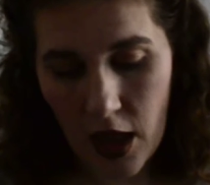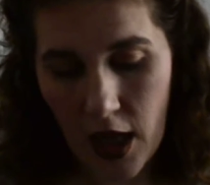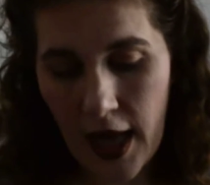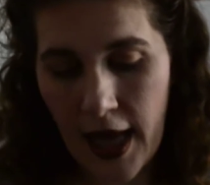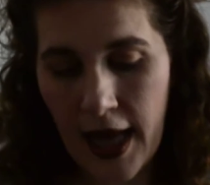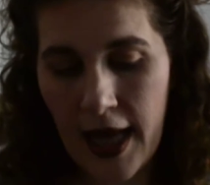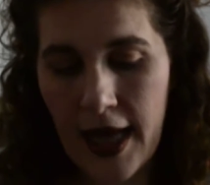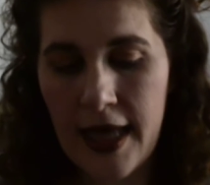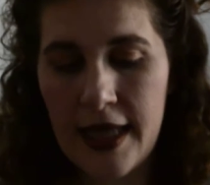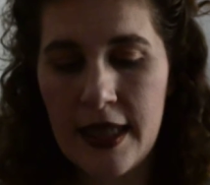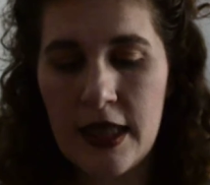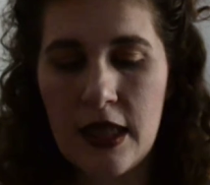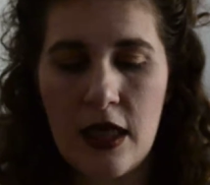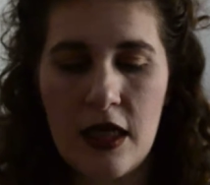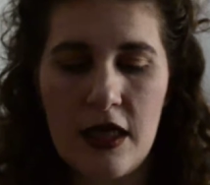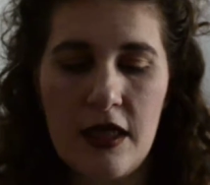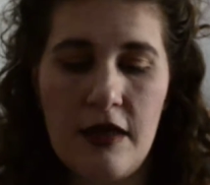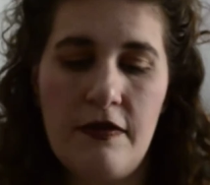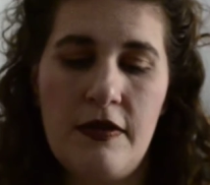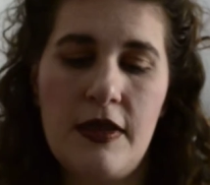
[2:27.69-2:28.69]
I
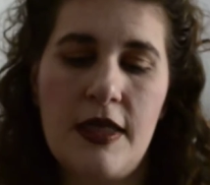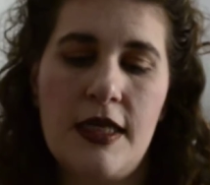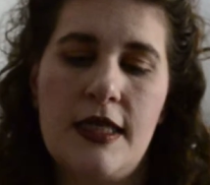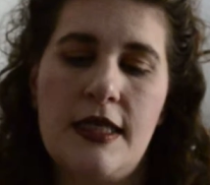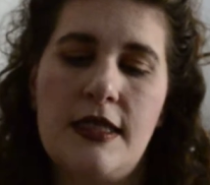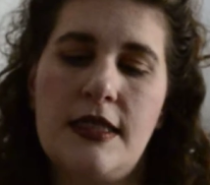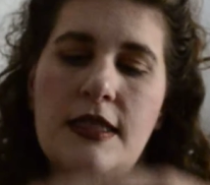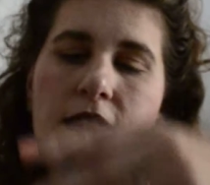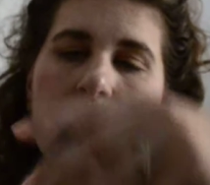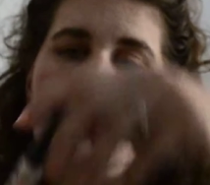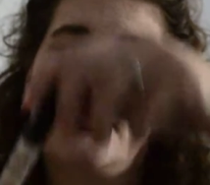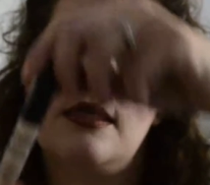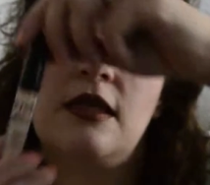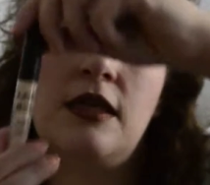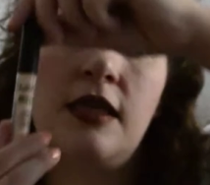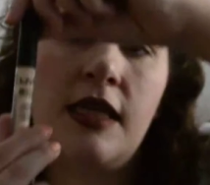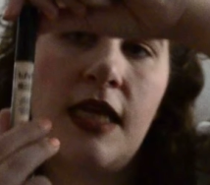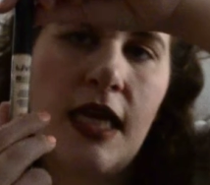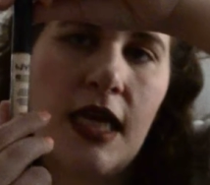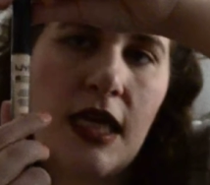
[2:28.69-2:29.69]
love this
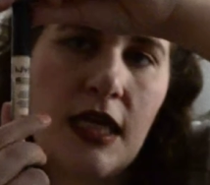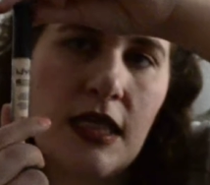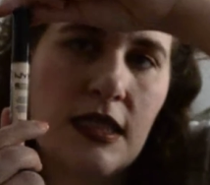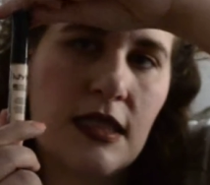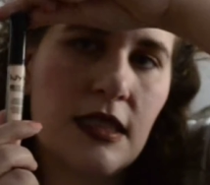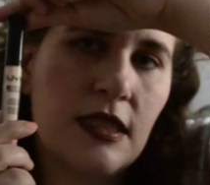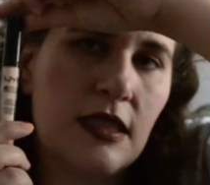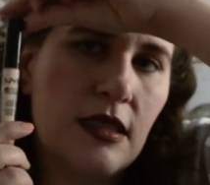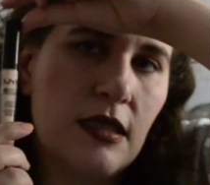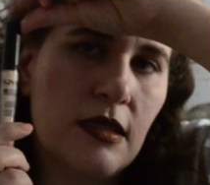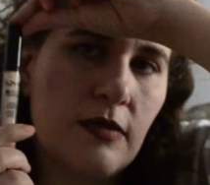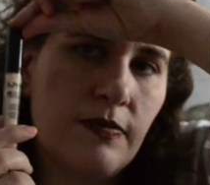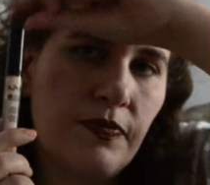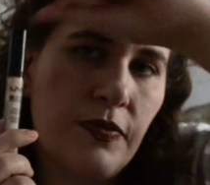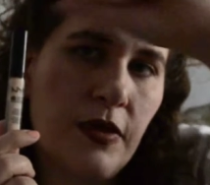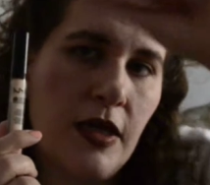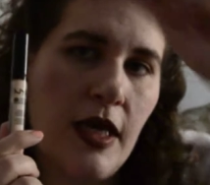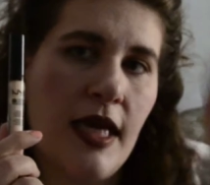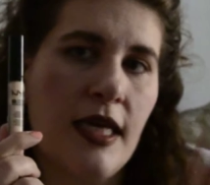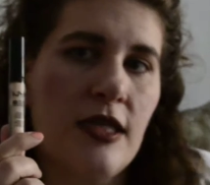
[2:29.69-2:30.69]
NYX
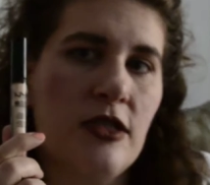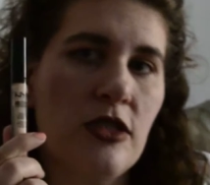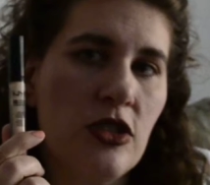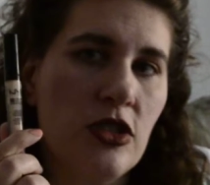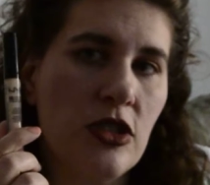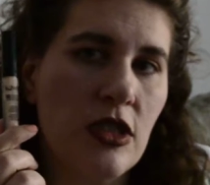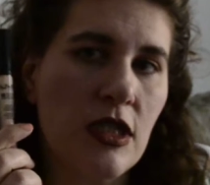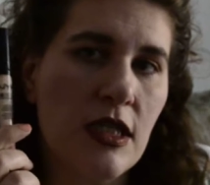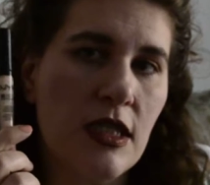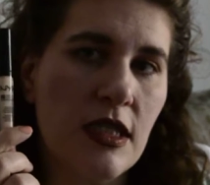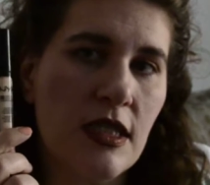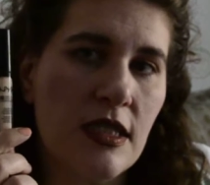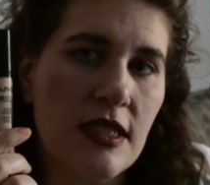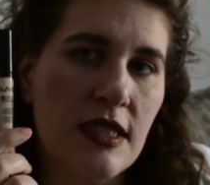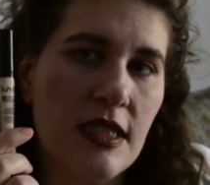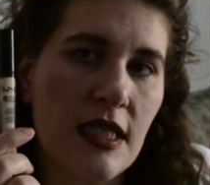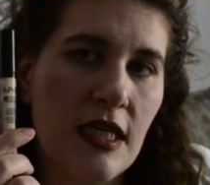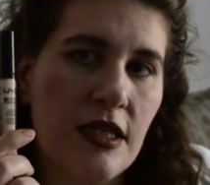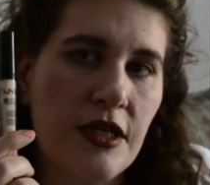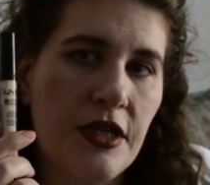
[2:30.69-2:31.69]
HD
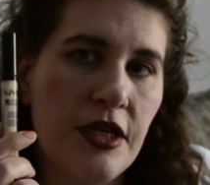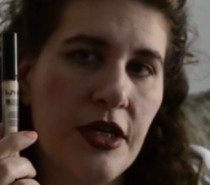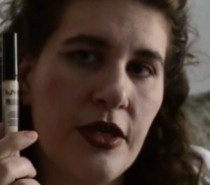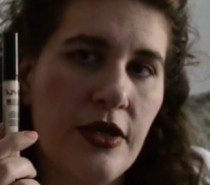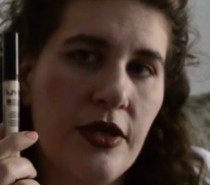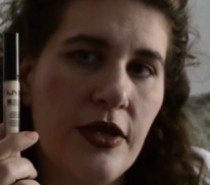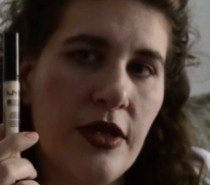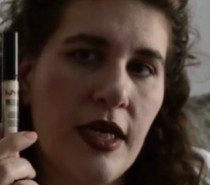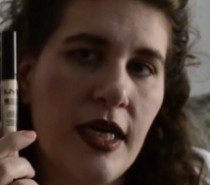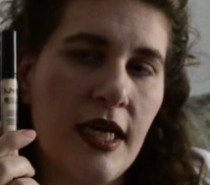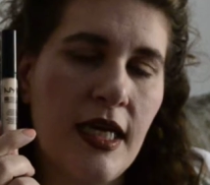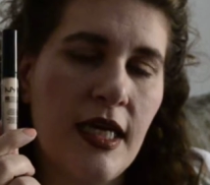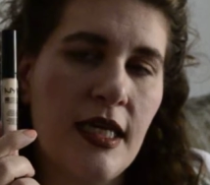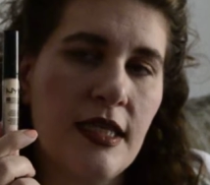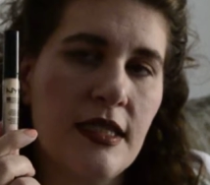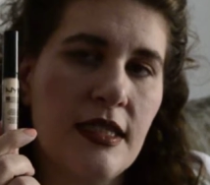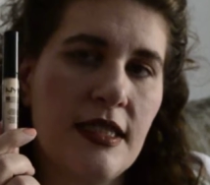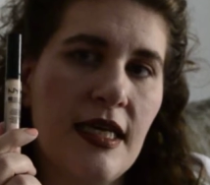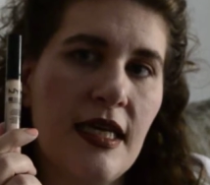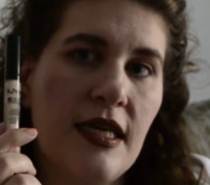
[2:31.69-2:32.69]
Concealer.
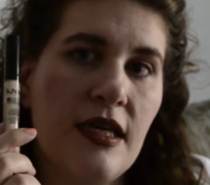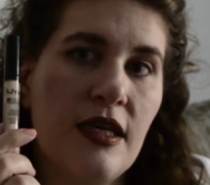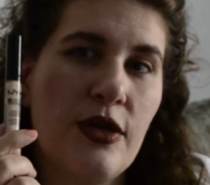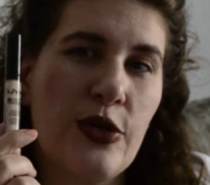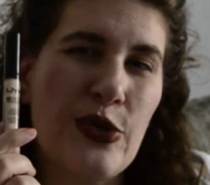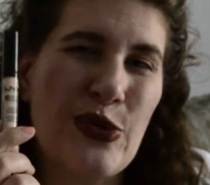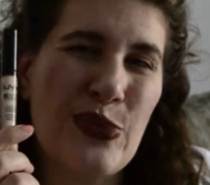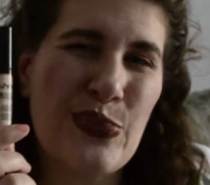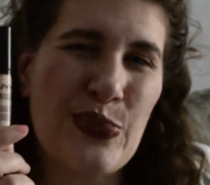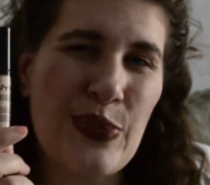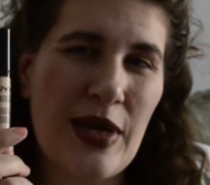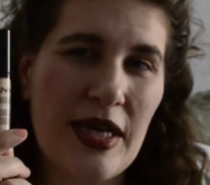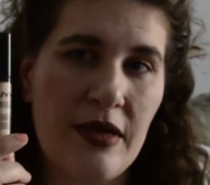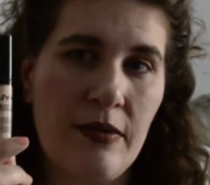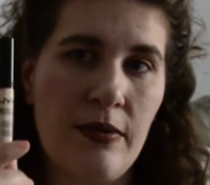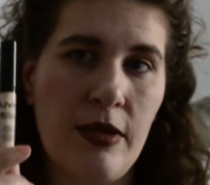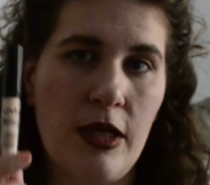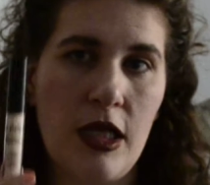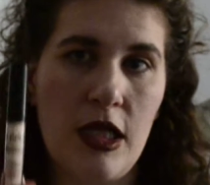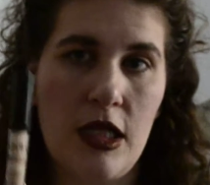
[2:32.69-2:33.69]
It's
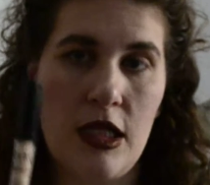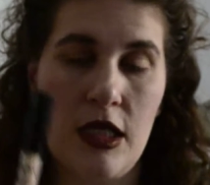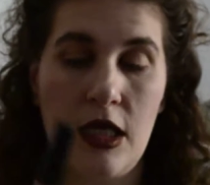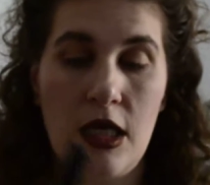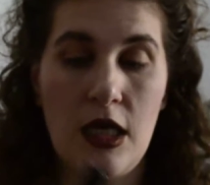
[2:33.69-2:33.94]
incredible.